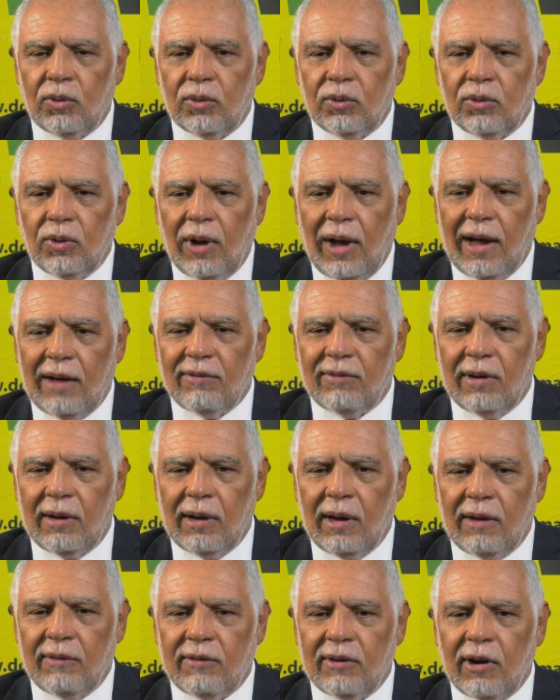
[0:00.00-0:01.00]
to have
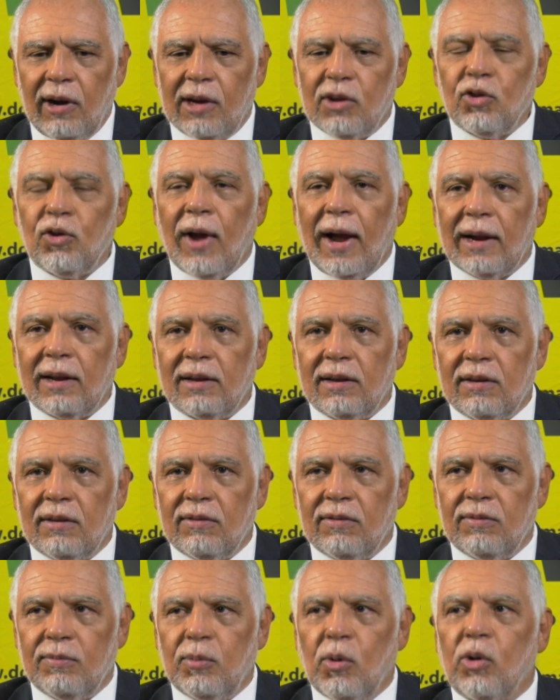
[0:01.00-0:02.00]
a very
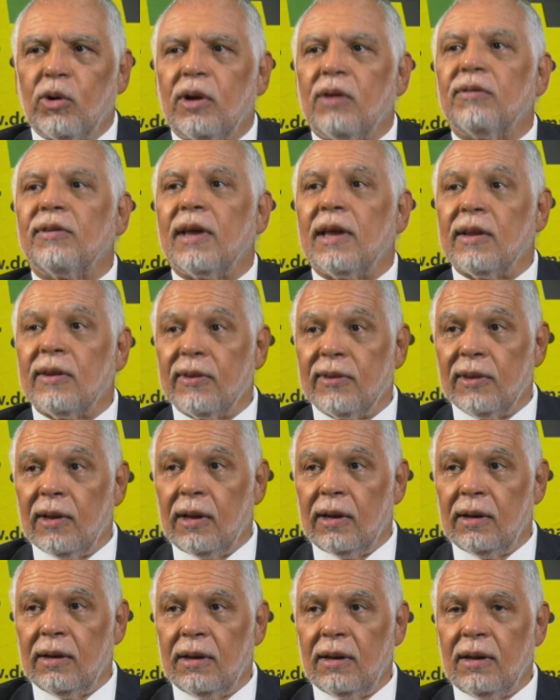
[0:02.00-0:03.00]
attractive Port of
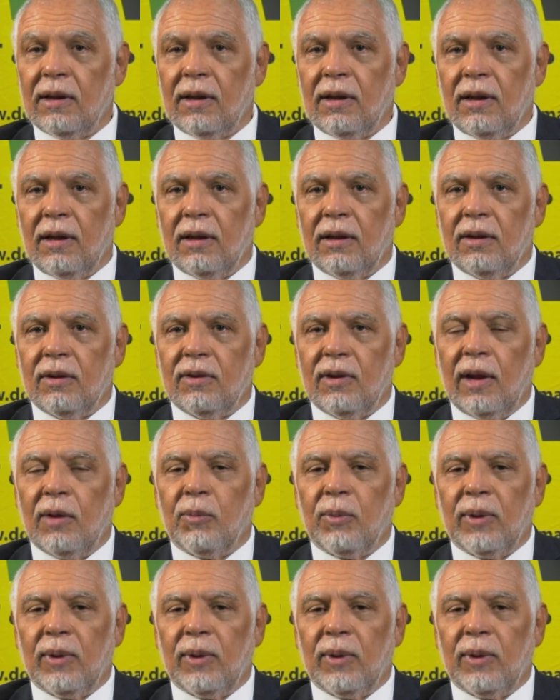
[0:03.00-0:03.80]
Kingston, so that